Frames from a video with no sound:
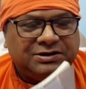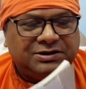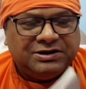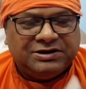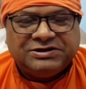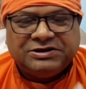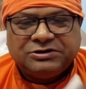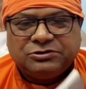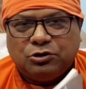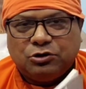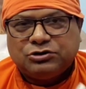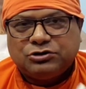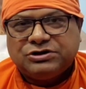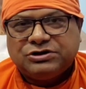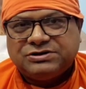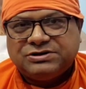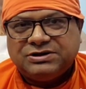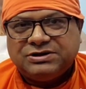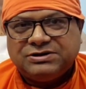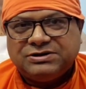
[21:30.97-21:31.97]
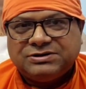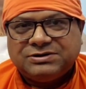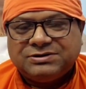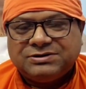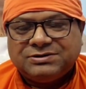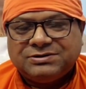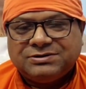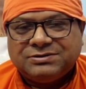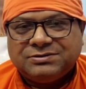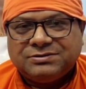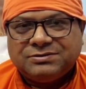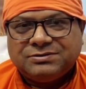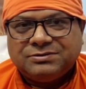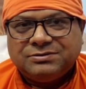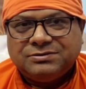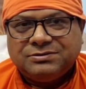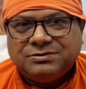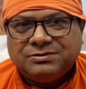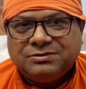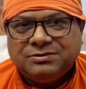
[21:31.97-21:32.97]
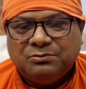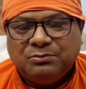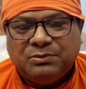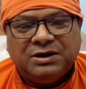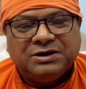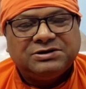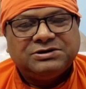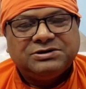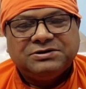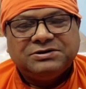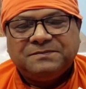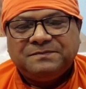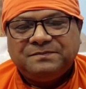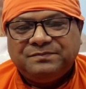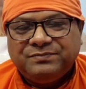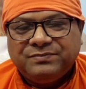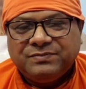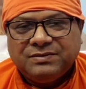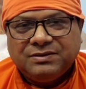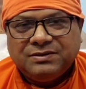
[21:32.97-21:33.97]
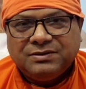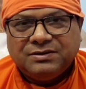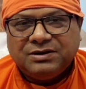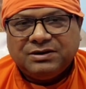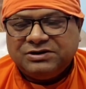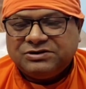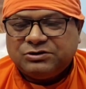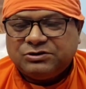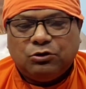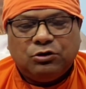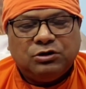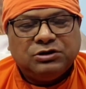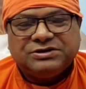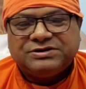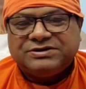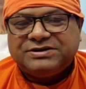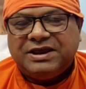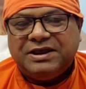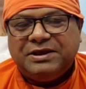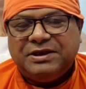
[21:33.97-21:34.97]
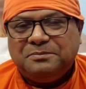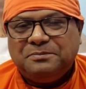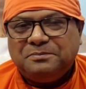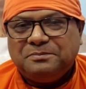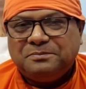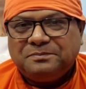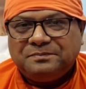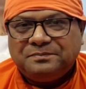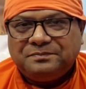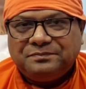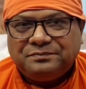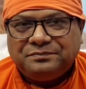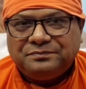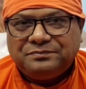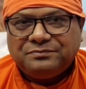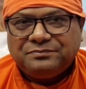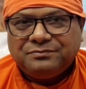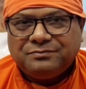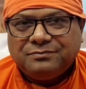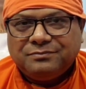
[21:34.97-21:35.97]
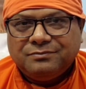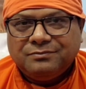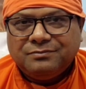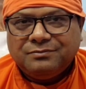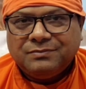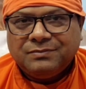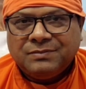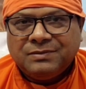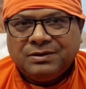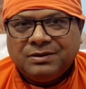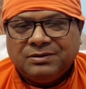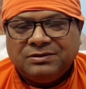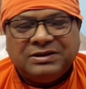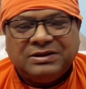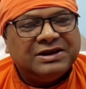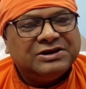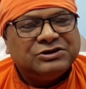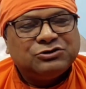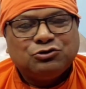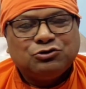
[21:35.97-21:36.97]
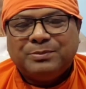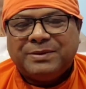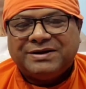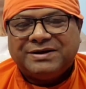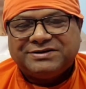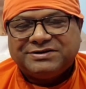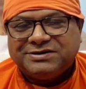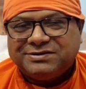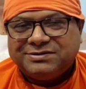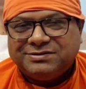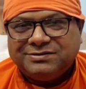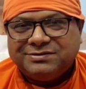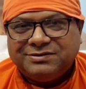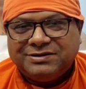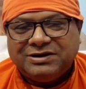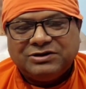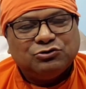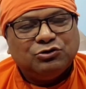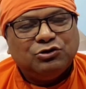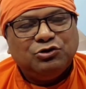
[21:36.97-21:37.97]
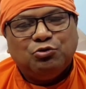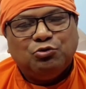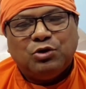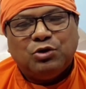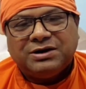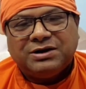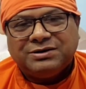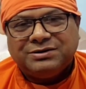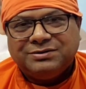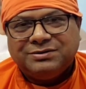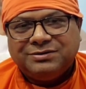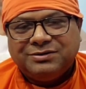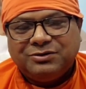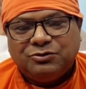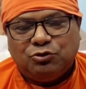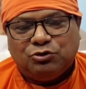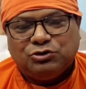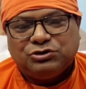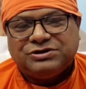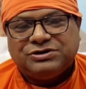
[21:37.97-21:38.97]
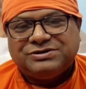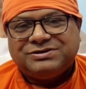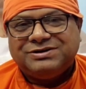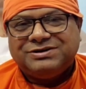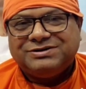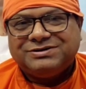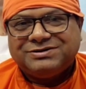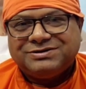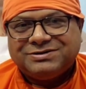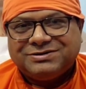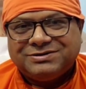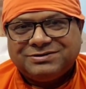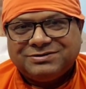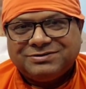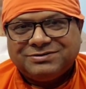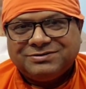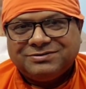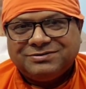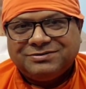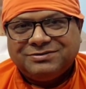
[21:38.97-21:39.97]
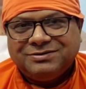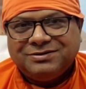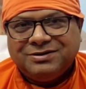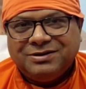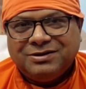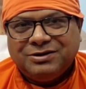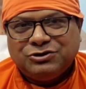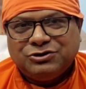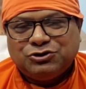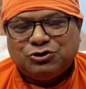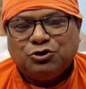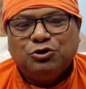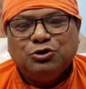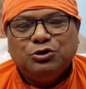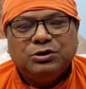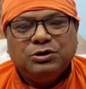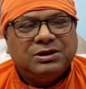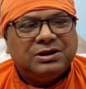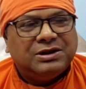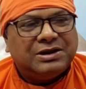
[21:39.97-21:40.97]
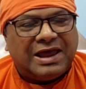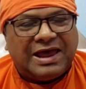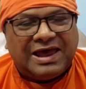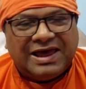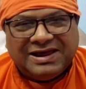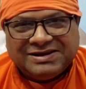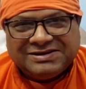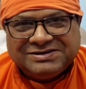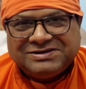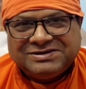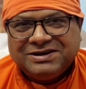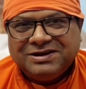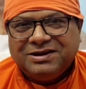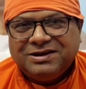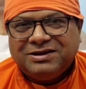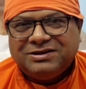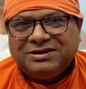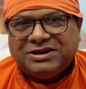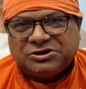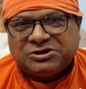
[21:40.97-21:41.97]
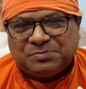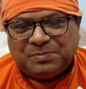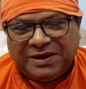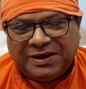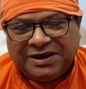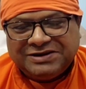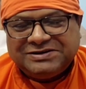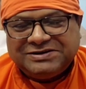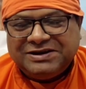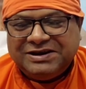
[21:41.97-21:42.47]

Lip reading: this is consciousness. But it's all the same. There is no matter, there's only one consciousness. So, as the space